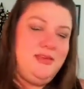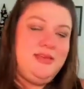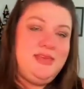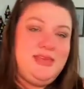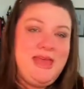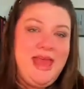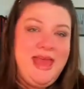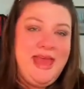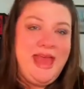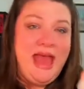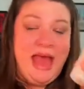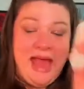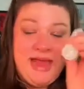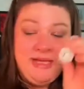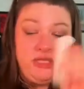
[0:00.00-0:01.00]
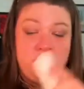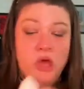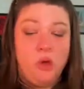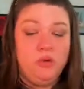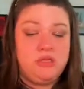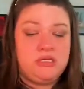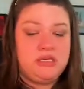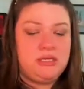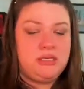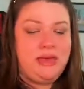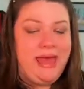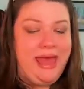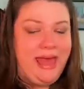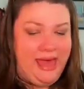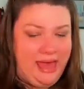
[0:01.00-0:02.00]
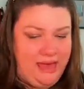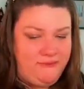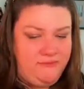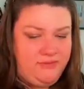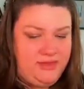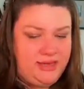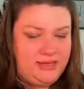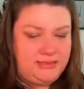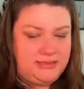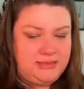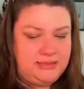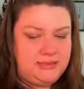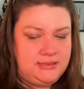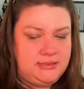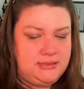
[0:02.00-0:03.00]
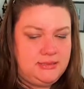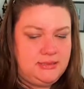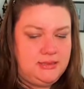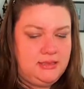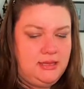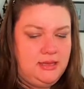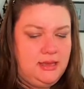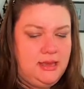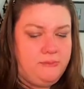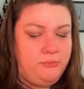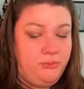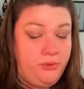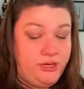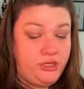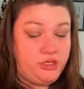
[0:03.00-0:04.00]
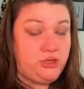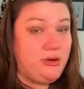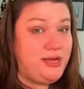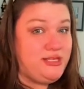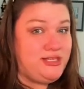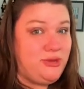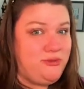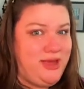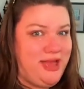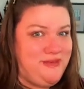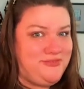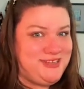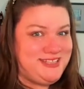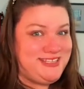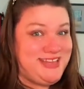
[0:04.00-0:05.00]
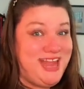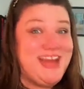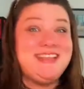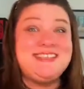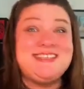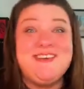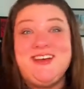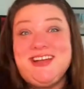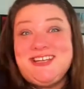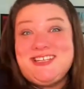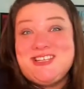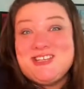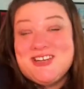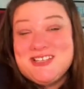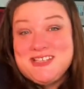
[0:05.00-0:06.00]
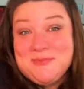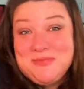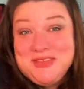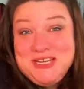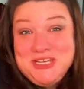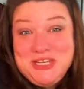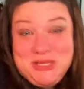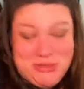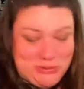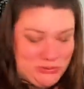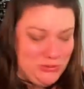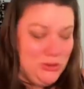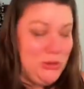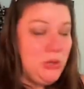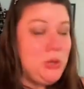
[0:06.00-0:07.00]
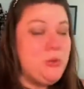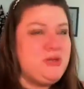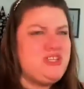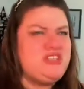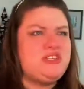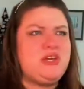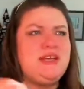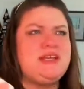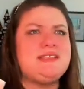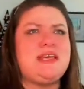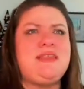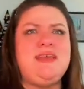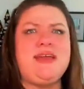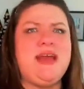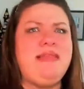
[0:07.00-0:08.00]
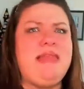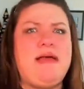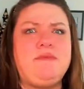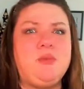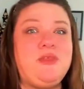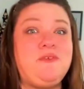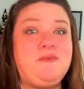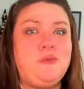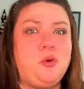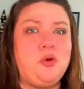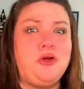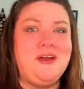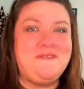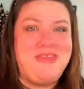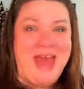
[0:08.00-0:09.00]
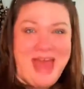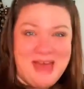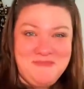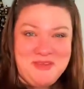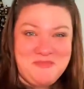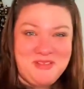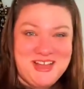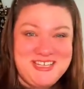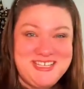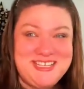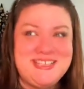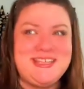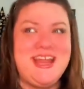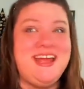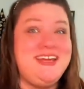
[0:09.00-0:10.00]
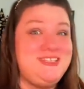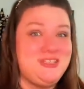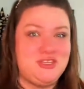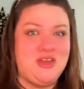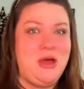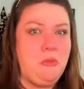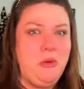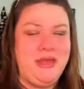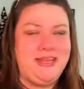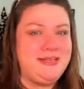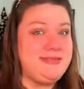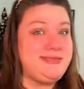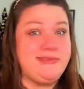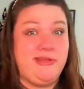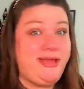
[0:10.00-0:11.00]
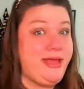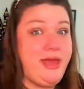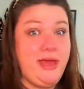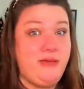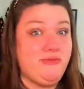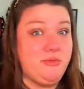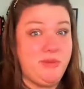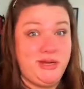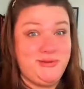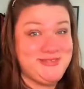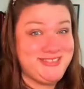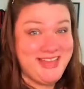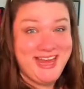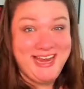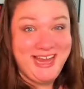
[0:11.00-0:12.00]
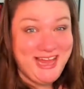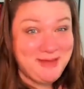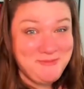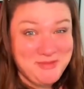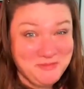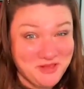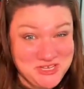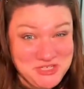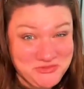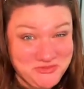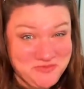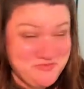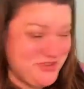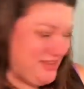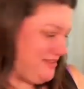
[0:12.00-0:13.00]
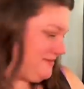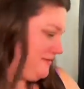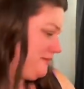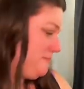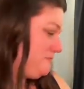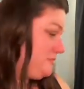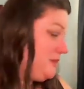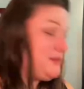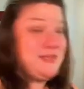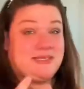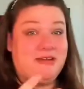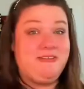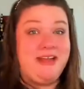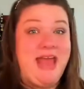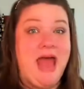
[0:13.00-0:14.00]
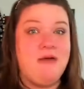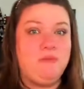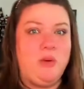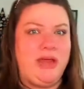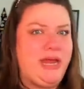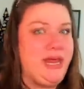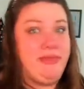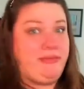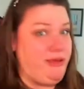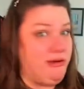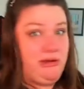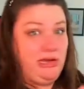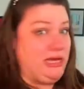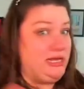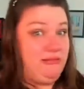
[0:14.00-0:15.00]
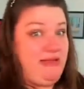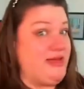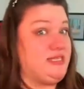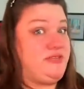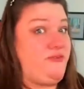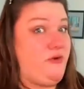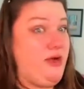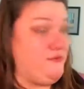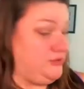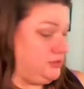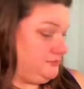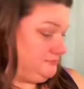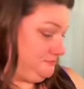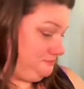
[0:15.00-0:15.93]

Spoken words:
Yay, I don't have this. I'm pretty sure I don't have this yet. So I get to try something new, which is good because I think I left with 4 of the Happy Blushes, and I had just got one in, so like everybody was getting a Happy Blush from me because I already have one, and they're gonna last forever.